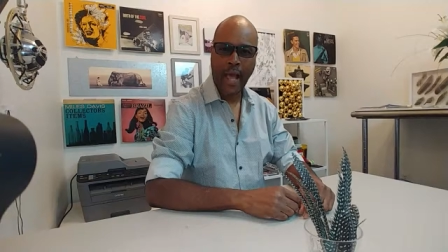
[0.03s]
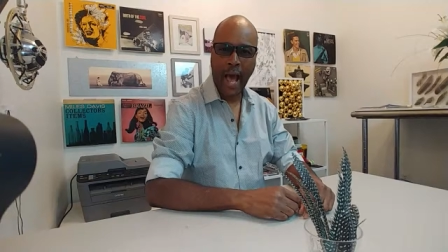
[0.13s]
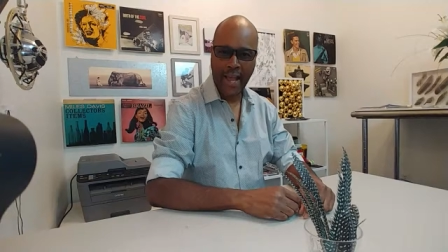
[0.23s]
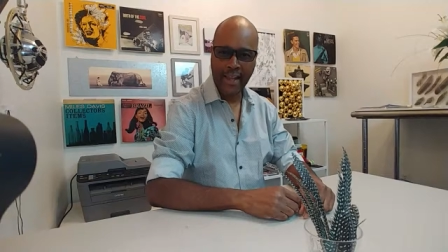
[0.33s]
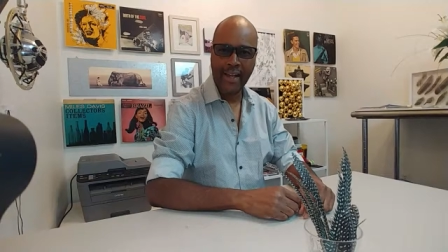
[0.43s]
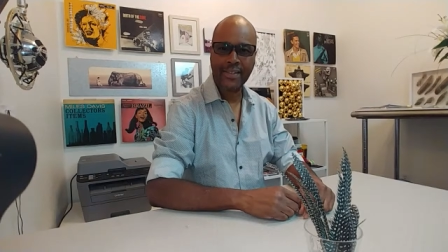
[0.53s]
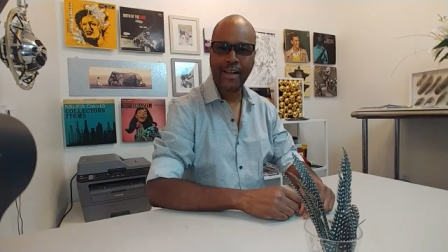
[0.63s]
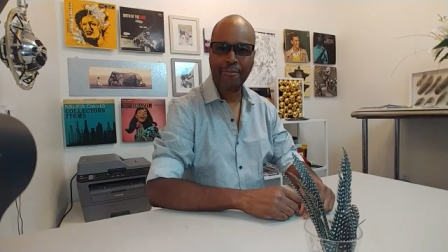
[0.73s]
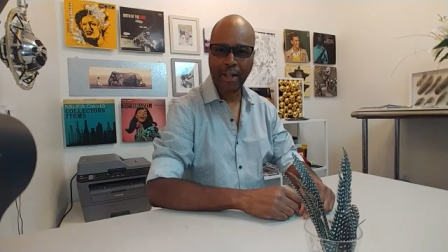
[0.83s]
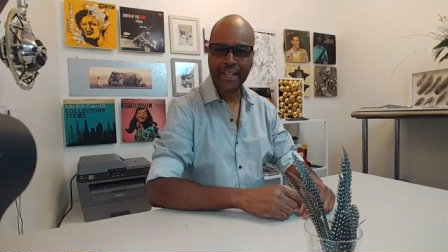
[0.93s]
Hi guys,
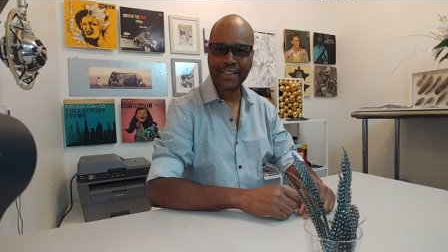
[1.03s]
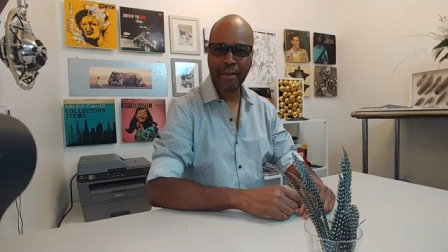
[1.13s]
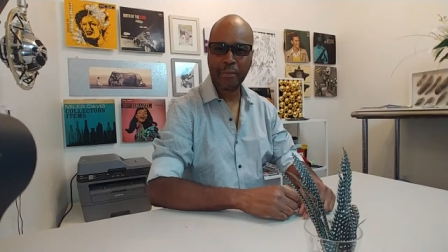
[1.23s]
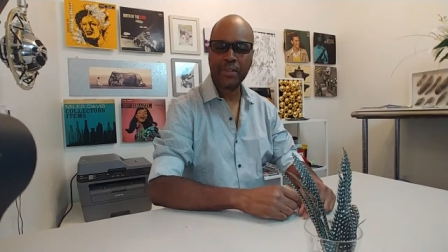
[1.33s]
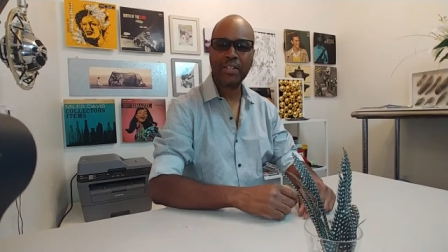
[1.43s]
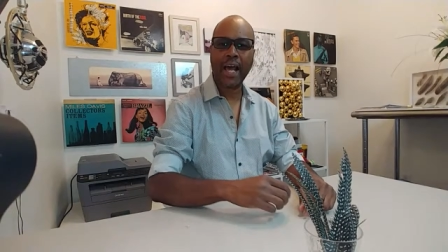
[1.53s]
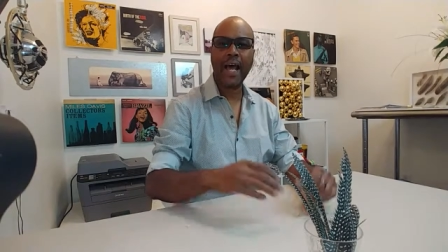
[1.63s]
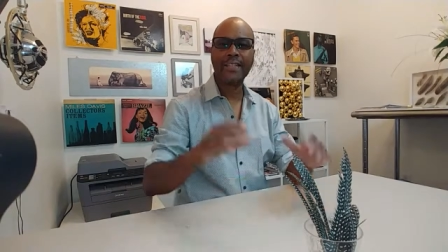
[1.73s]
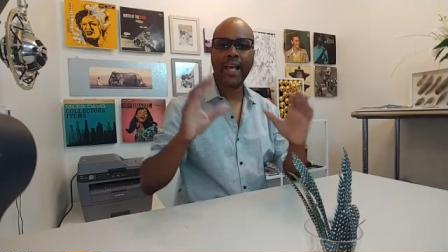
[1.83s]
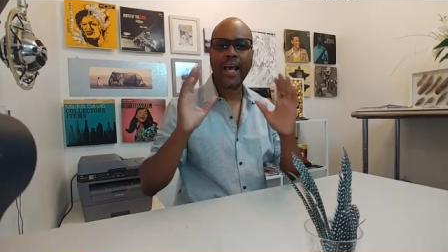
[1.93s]
I'm FlySafe
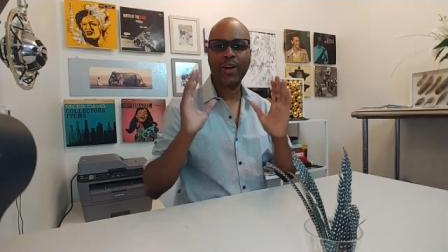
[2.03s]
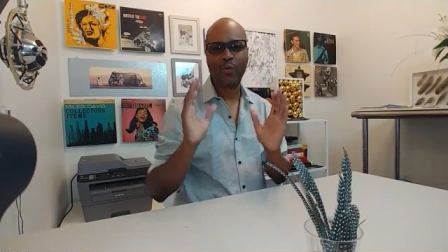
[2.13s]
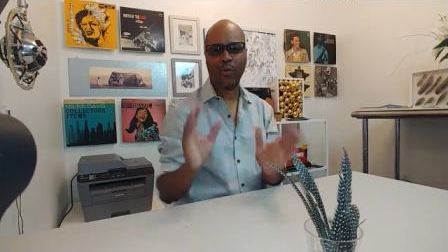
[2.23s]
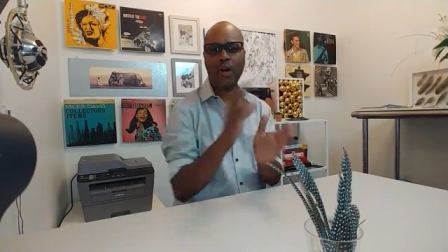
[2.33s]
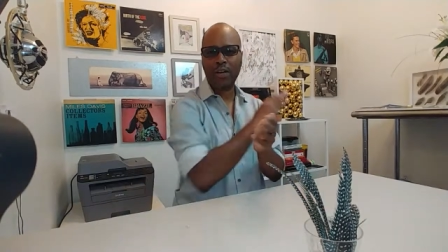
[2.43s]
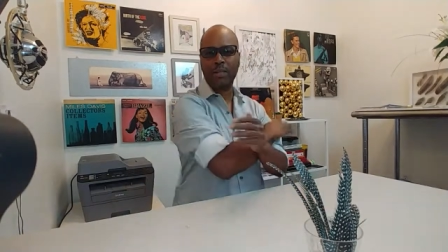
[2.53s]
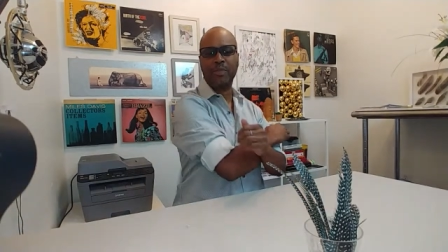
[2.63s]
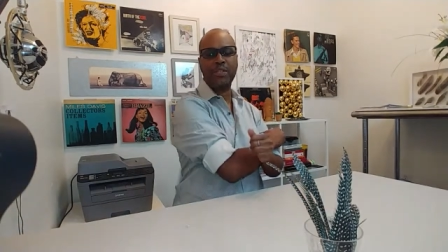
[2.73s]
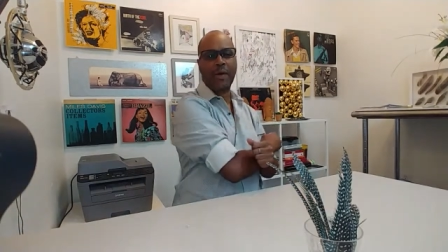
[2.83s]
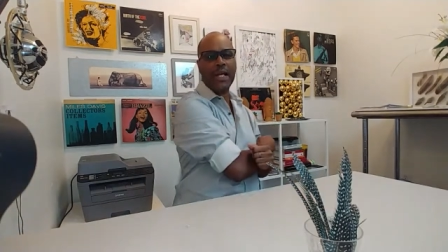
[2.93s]
BlueSkies and welcome
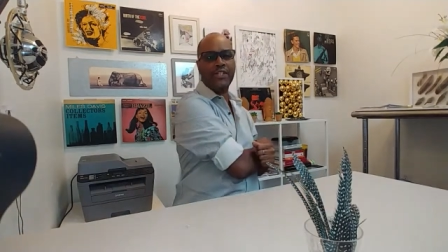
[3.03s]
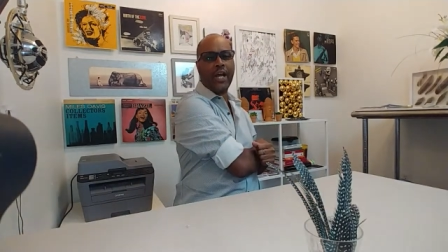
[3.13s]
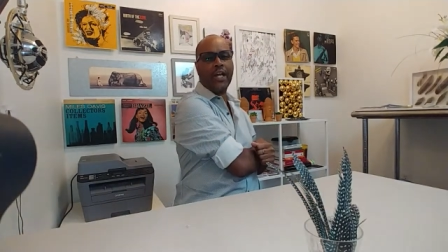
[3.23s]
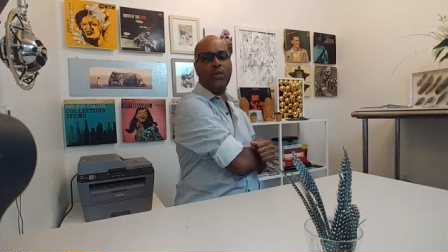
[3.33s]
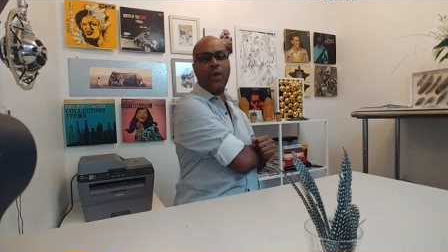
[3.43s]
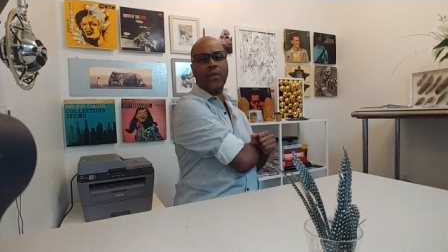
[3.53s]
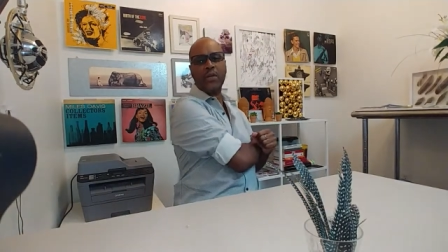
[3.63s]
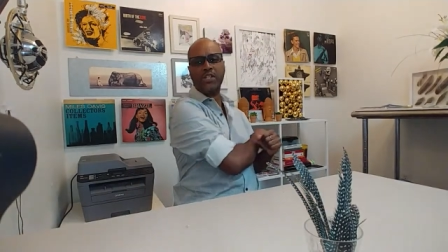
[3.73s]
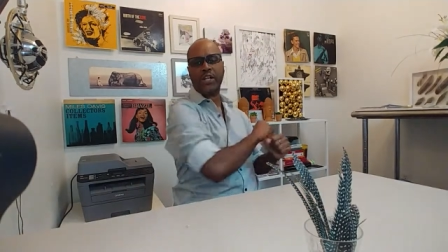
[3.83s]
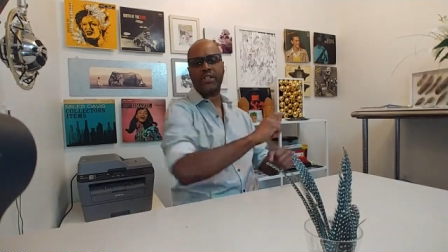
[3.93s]
to my channel where
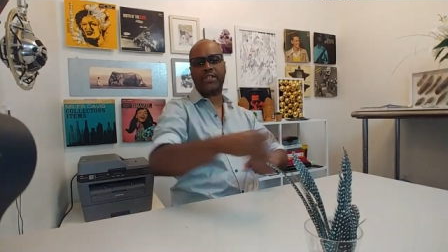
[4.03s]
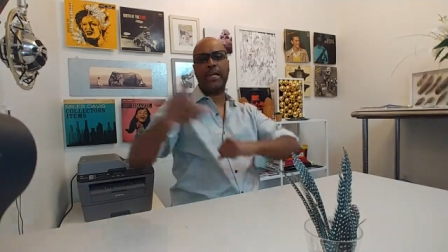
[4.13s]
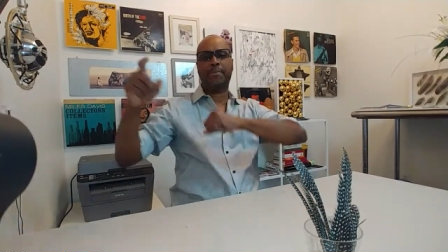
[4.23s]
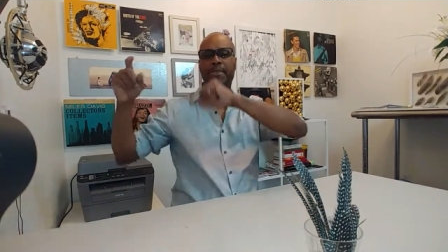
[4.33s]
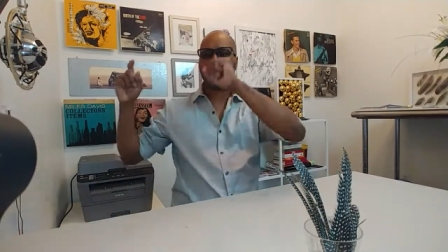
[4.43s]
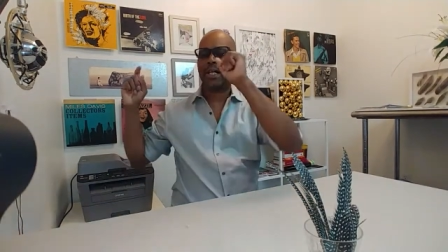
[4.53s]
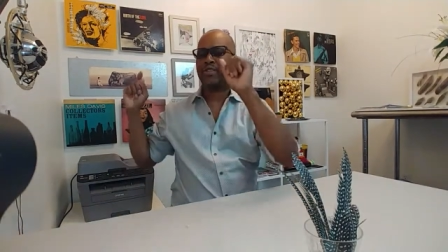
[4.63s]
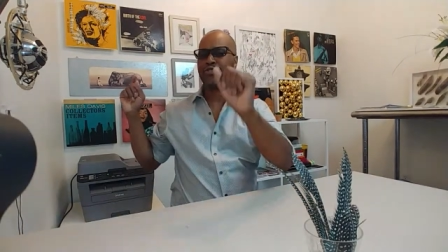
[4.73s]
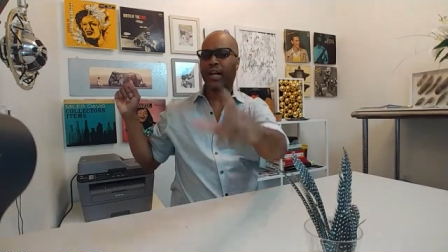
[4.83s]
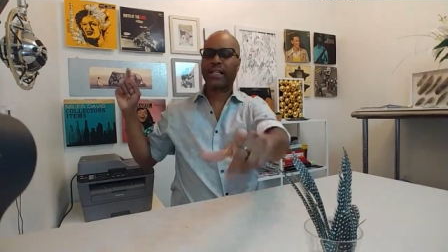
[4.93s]
we share tips
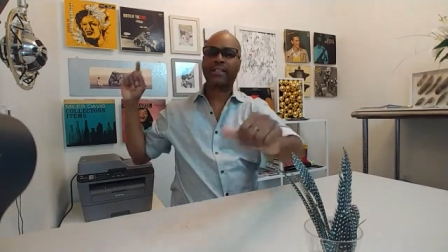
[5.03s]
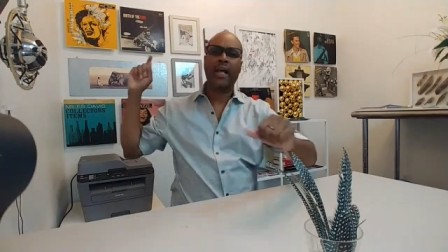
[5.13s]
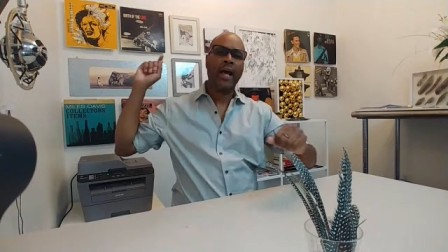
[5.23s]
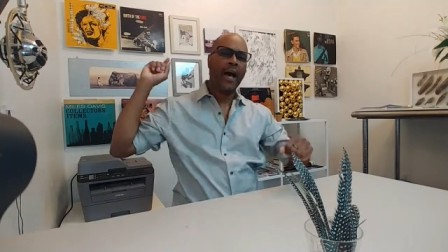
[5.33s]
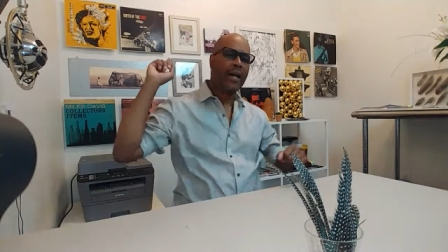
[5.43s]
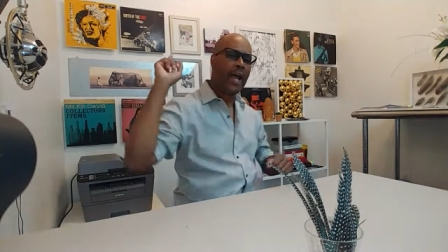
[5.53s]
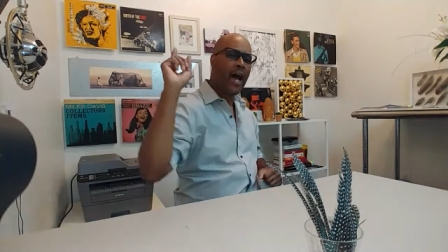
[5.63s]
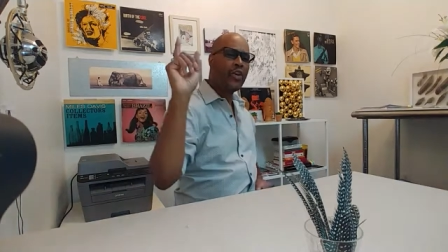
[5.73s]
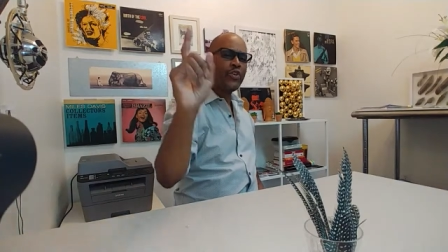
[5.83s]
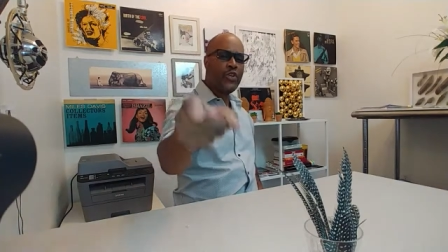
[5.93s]
and tricks on
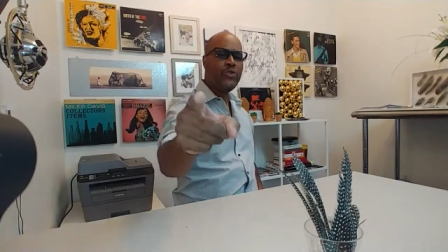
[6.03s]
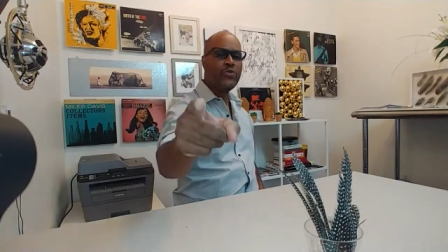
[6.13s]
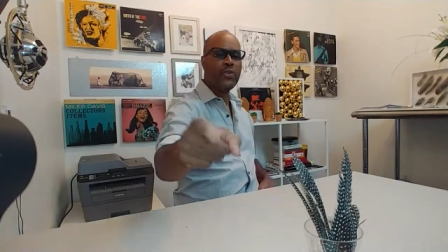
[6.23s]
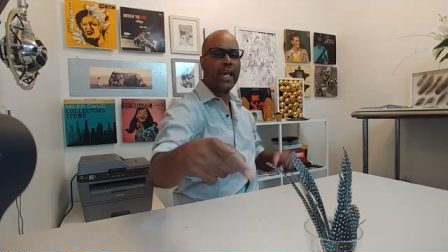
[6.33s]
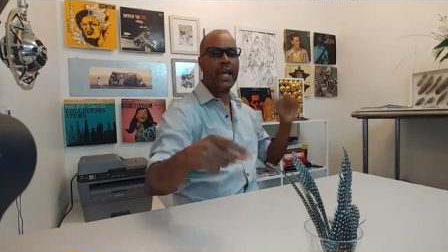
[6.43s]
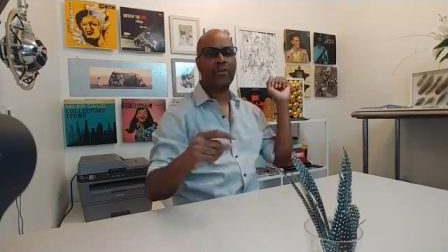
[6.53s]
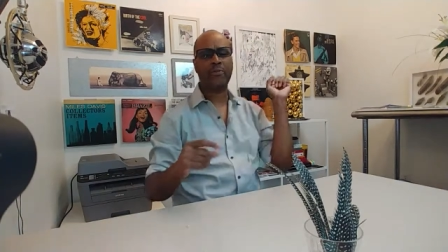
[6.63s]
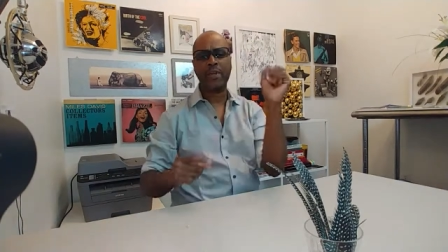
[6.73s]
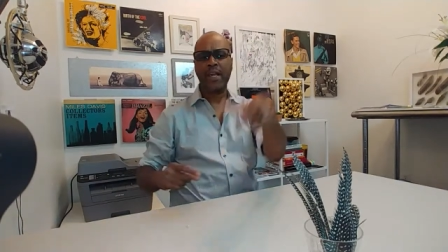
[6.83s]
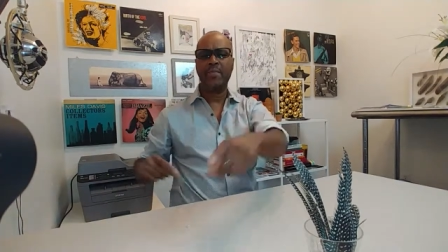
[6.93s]
how you can
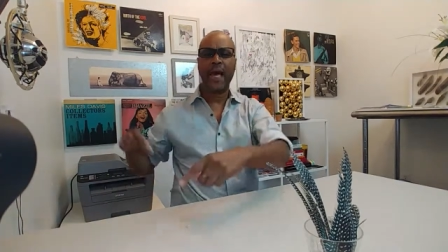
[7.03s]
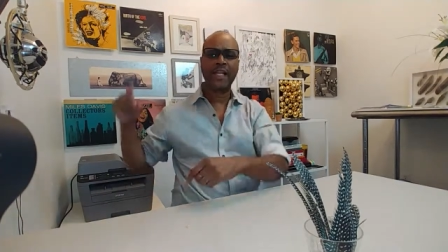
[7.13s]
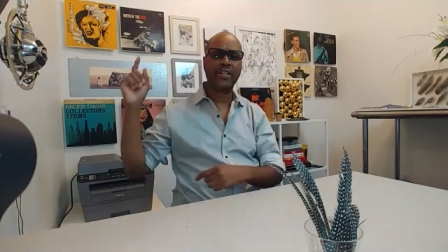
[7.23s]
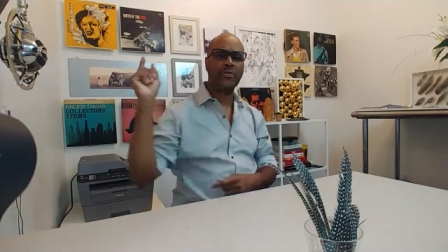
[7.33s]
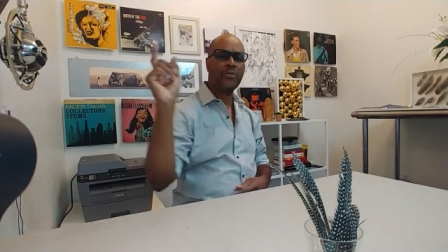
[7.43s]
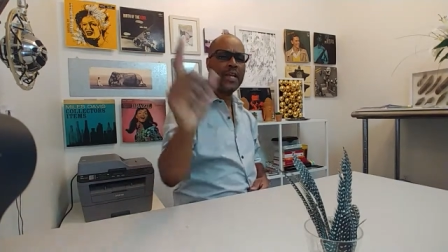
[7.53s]
reimagine,